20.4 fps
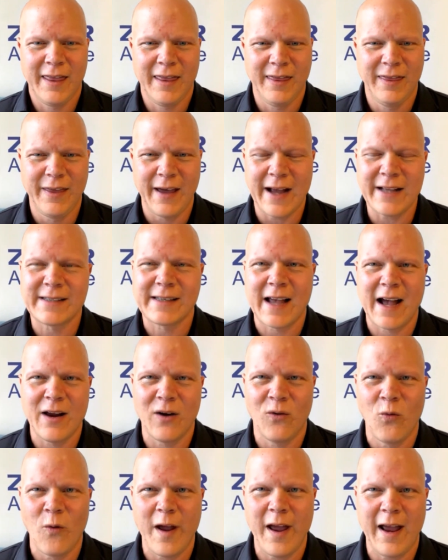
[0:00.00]
that's
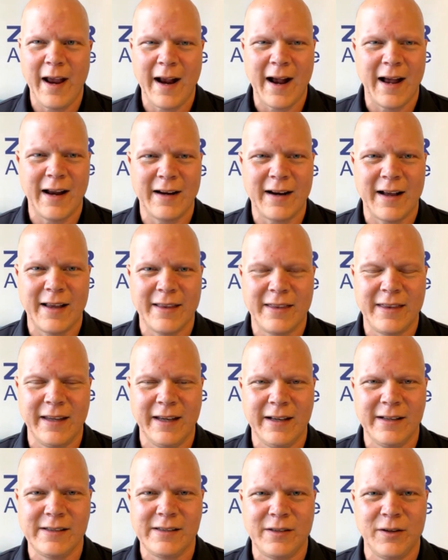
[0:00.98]
kind of weighing on
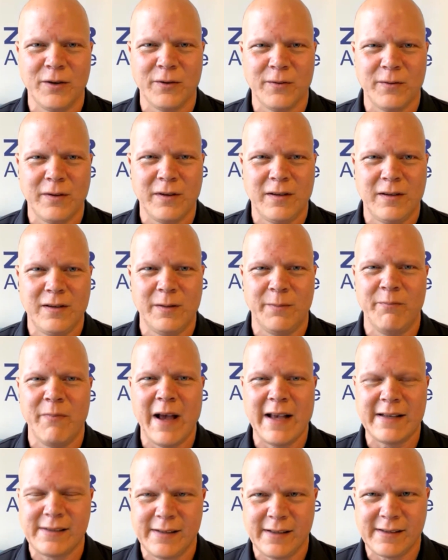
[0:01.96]
things,
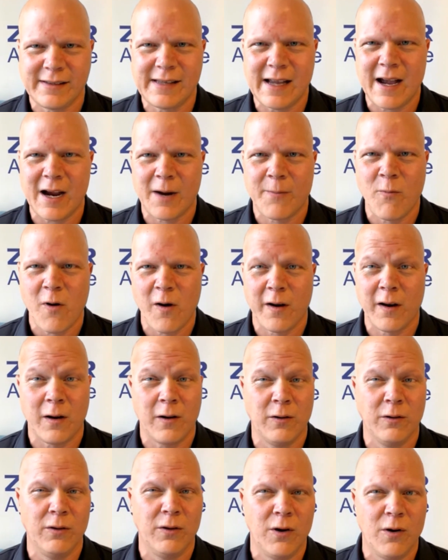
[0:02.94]
domestic stock market,
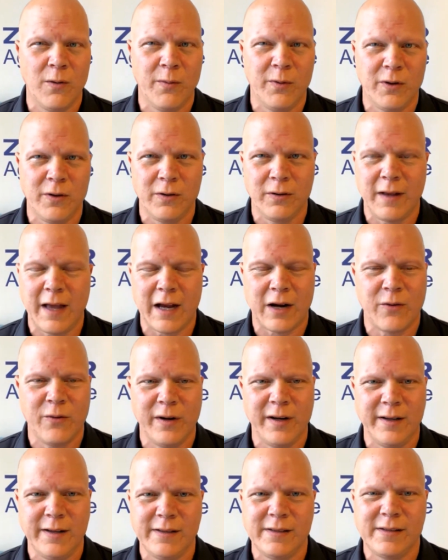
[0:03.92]
global
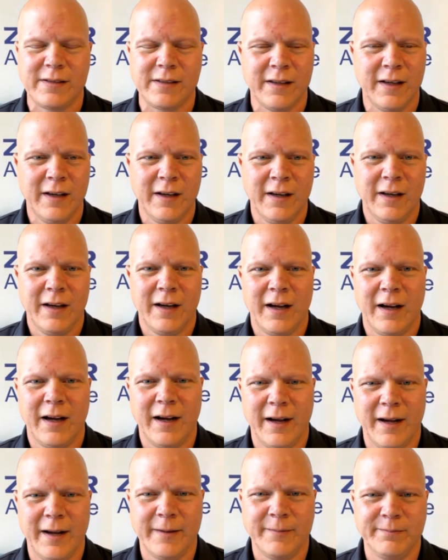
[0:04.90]
equities,
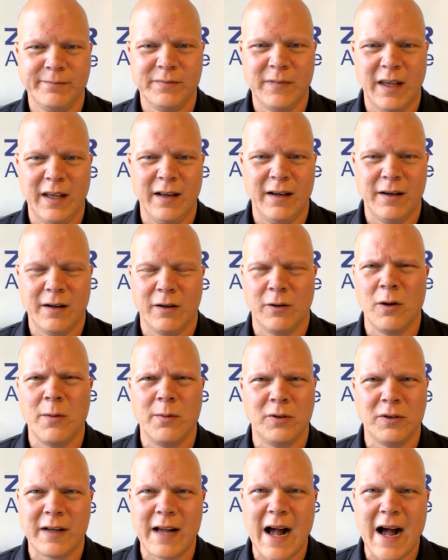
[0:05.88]

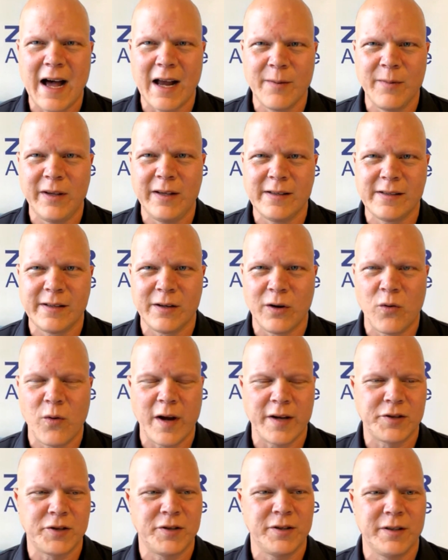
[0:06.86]
global economy is in
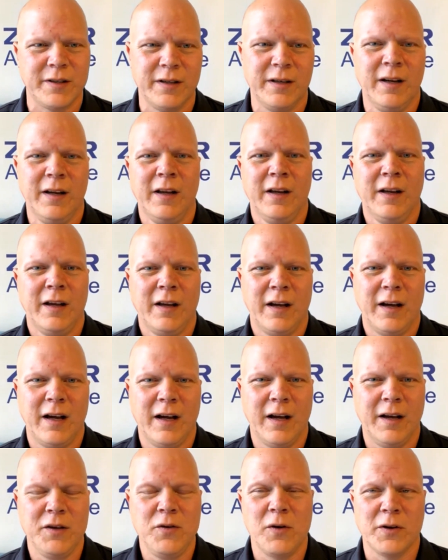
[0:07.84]
question.
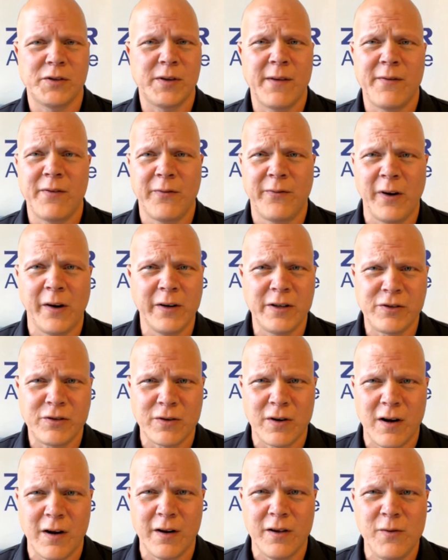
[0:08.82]
You also have a very
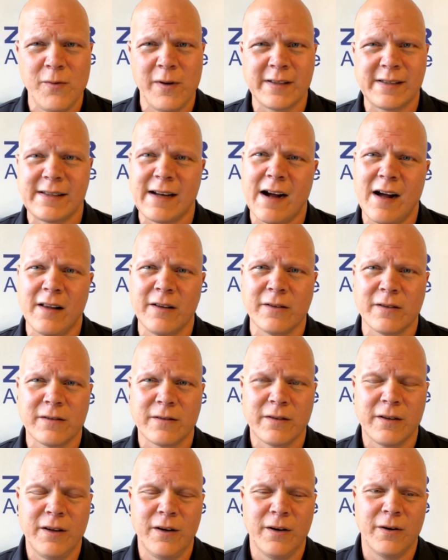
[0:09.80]
strong U.S. dollar.
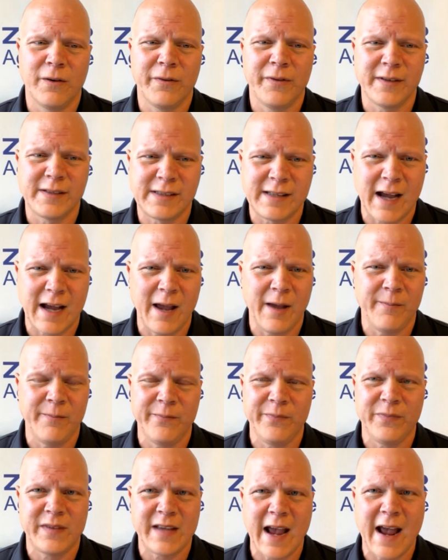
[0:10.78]
This
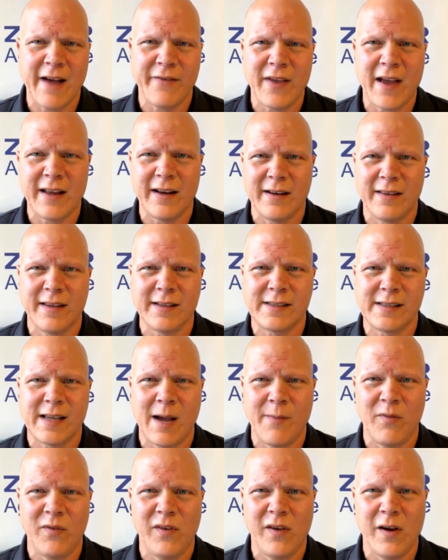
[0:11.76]
time to have that this
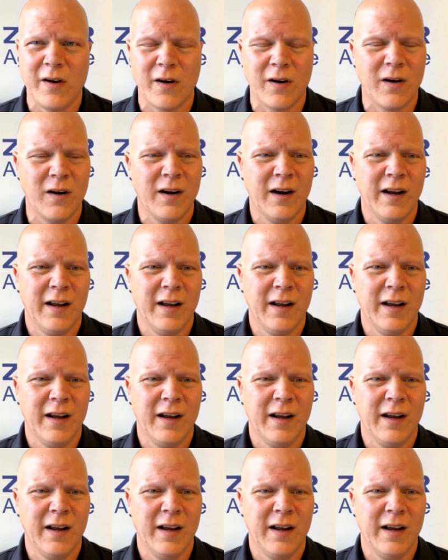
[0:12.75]
time of year